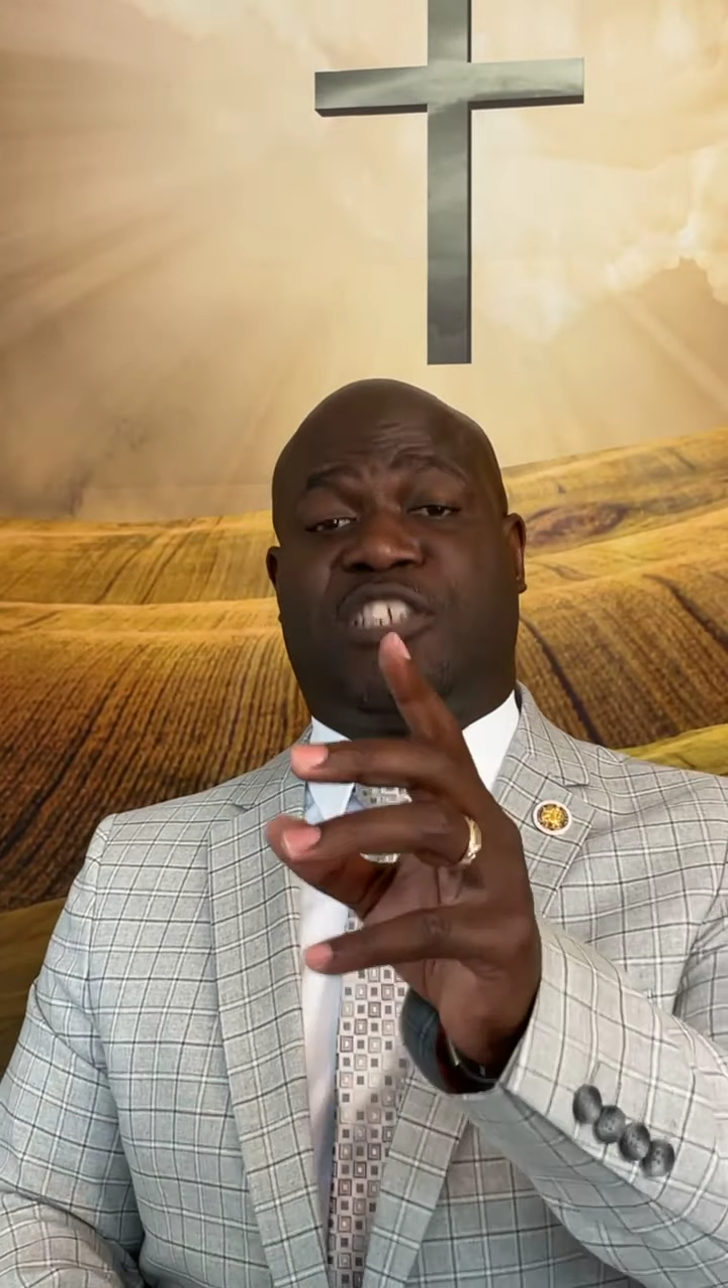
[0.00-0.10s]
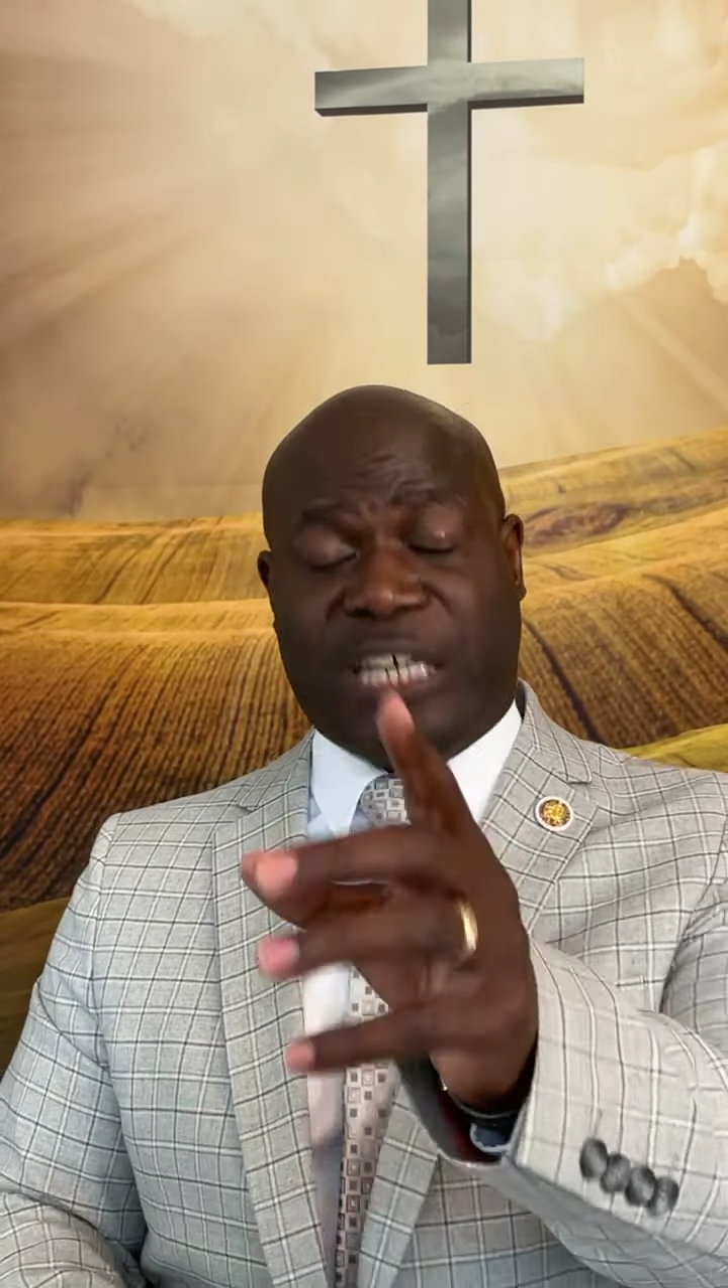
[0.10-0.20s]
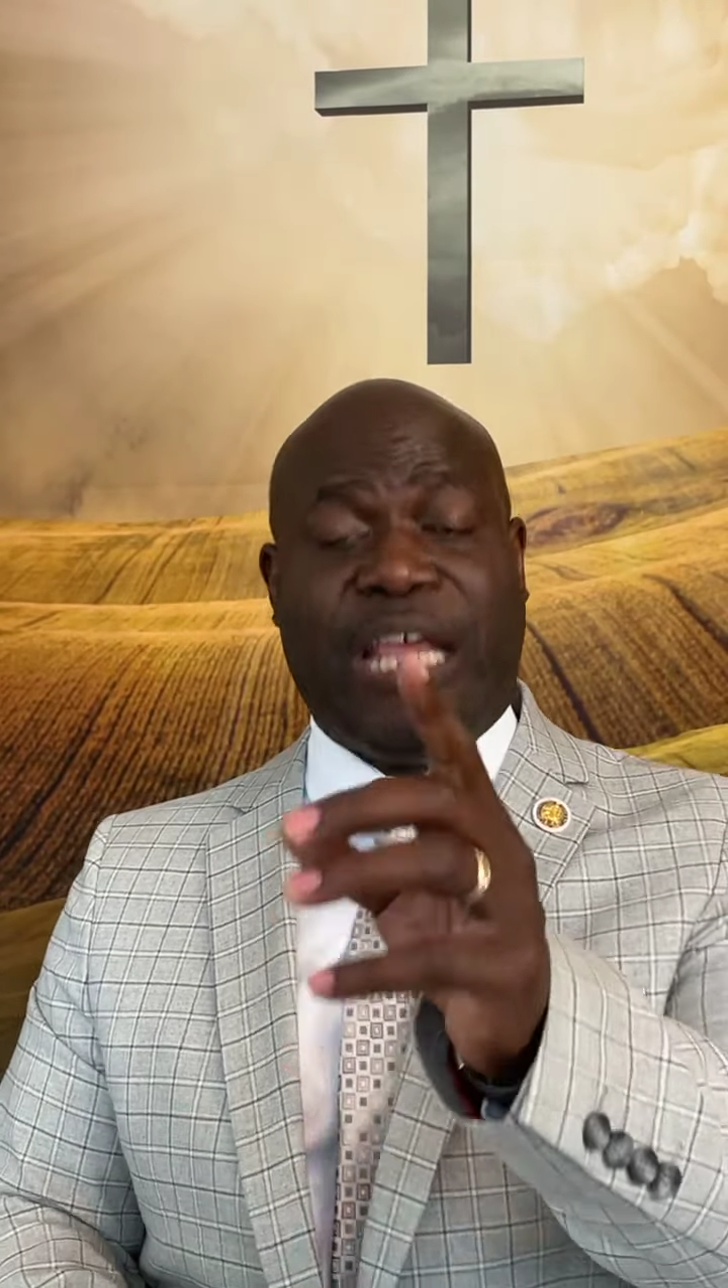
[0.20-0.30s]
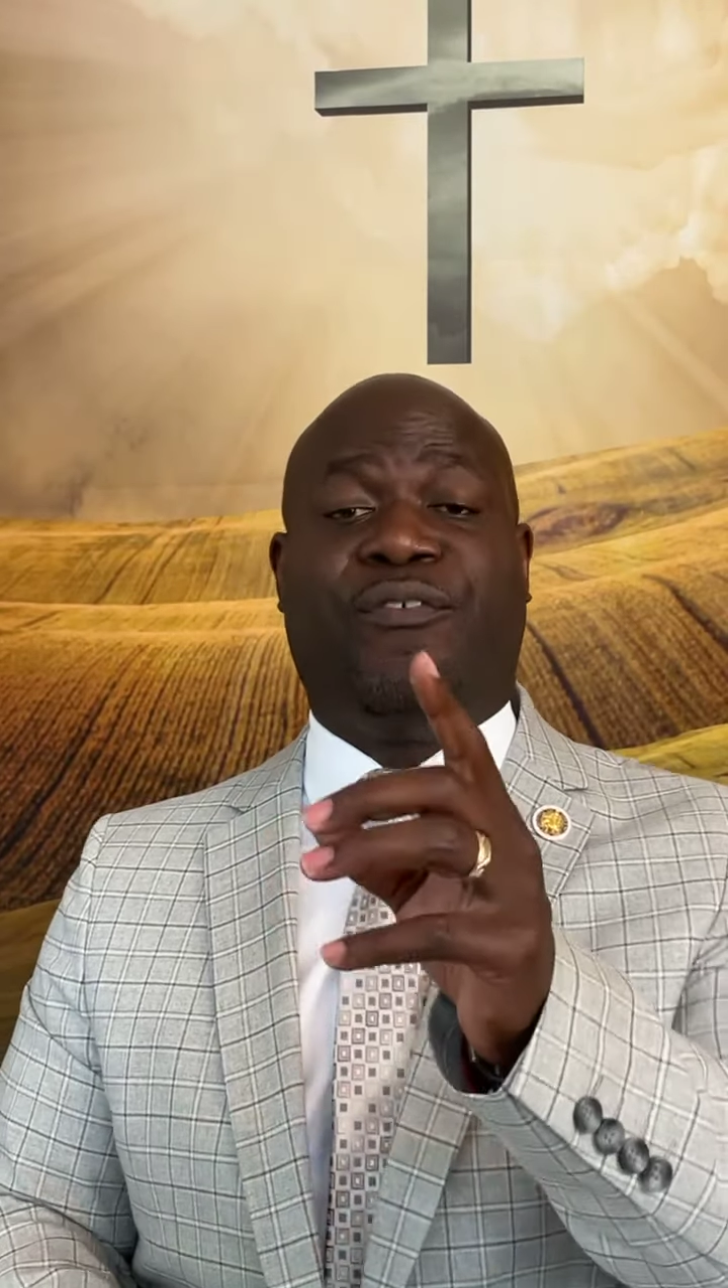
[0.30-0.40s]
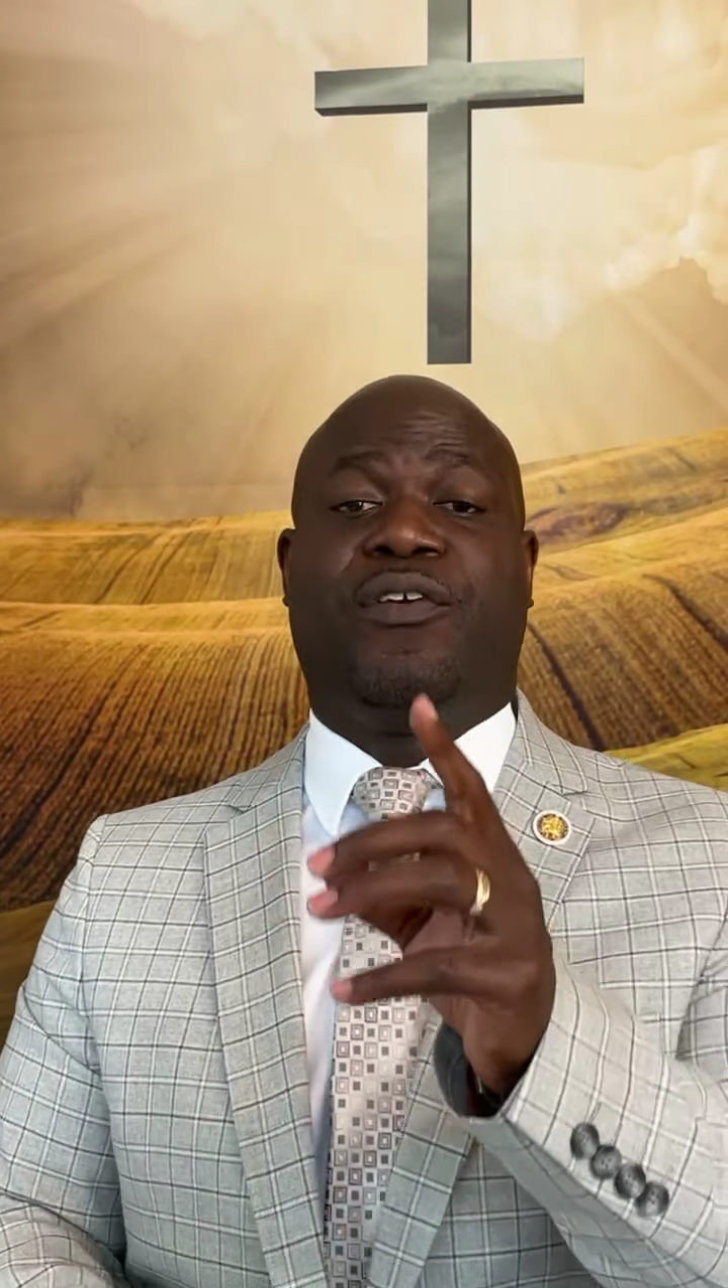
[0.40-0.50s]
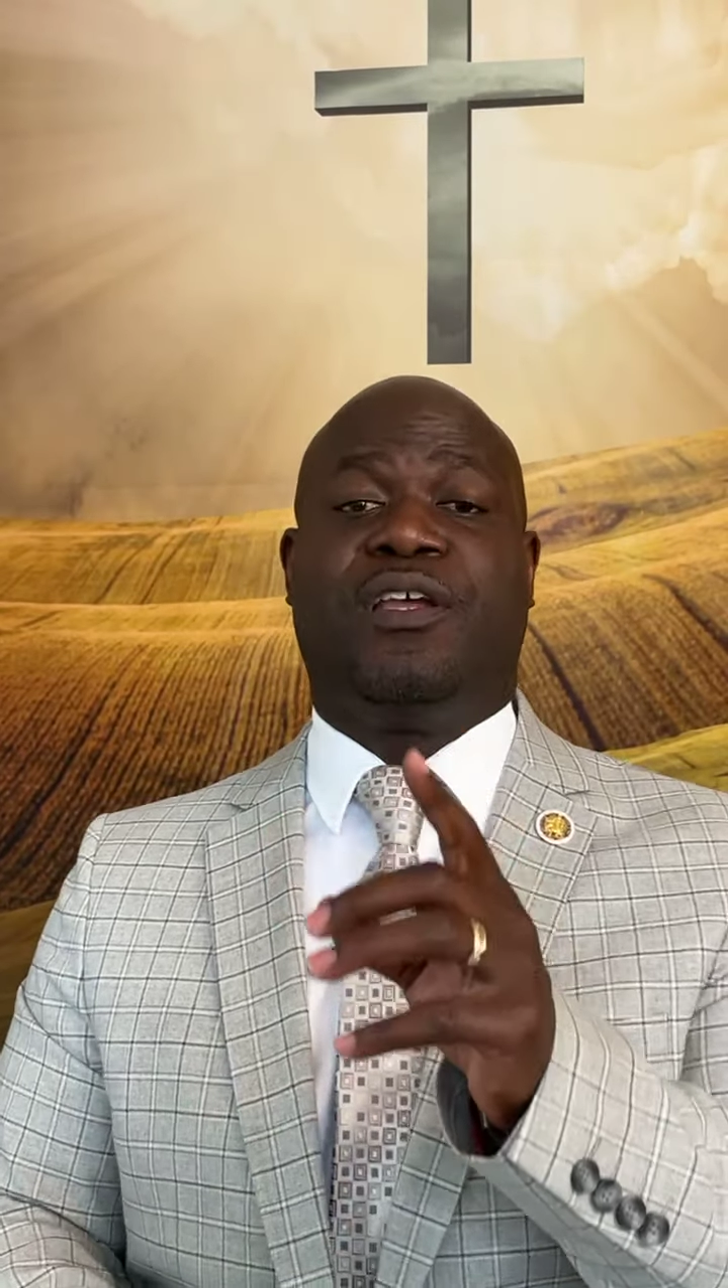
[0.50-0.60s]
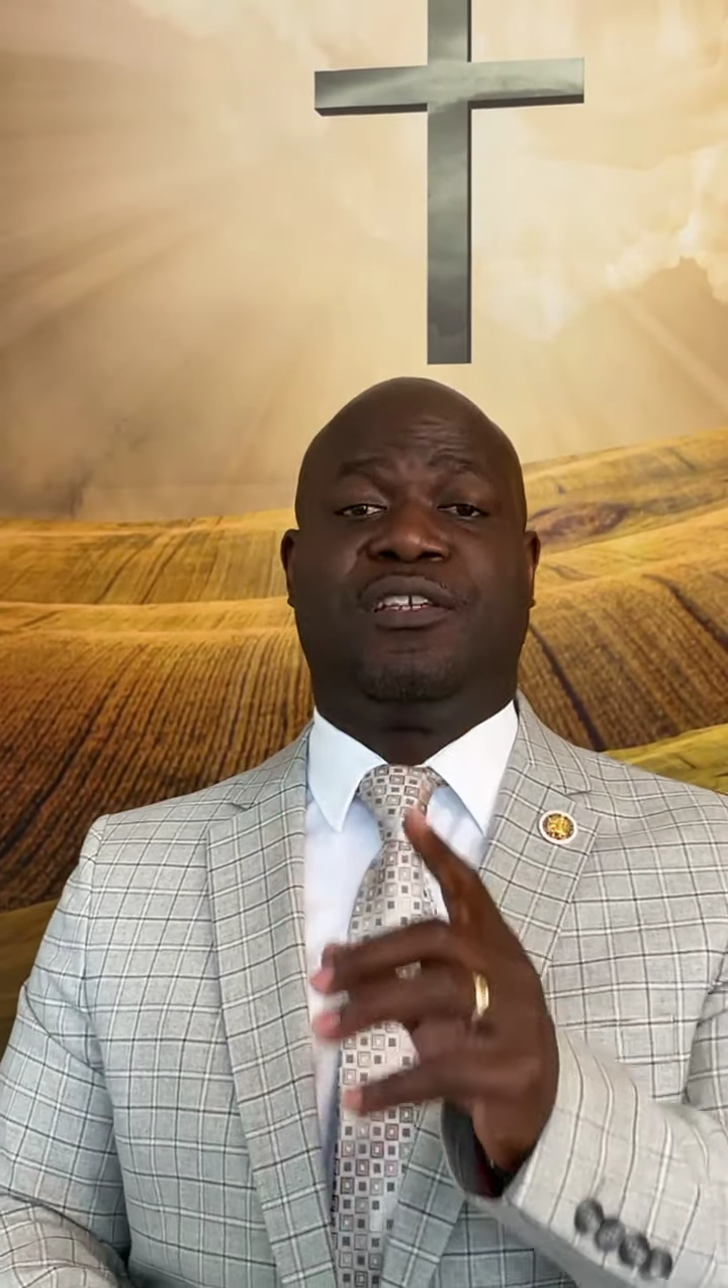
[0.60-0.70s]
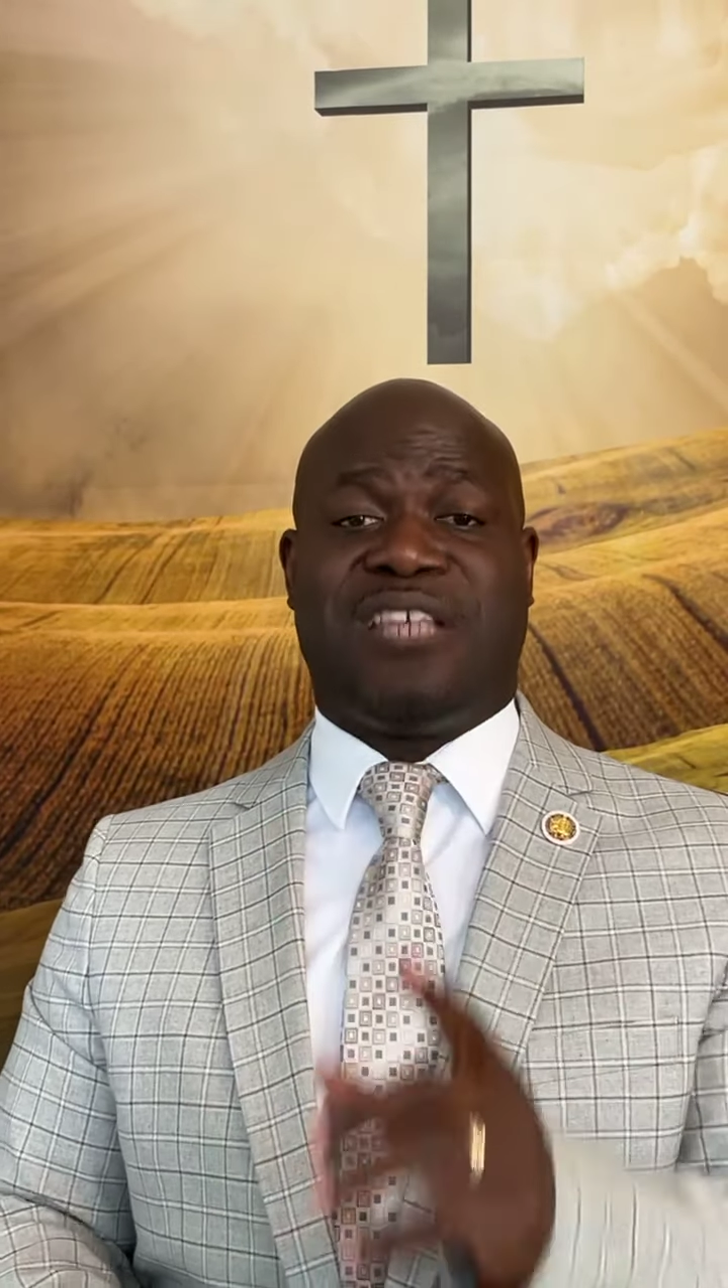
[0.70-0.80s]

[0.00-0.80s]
chief